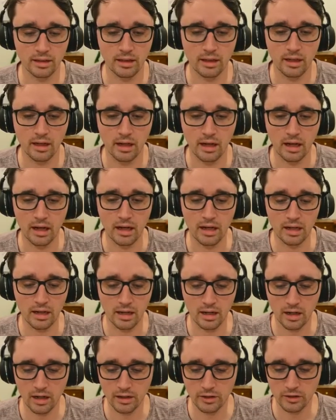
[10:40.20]
I
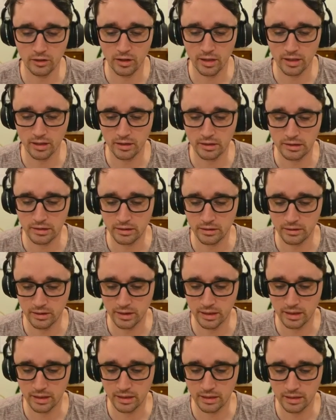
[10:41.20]
try not to
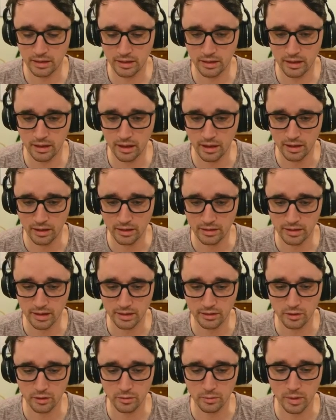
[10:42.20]
say too
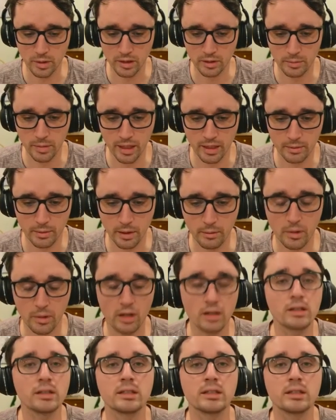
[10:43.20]
much bad about Mahrez here,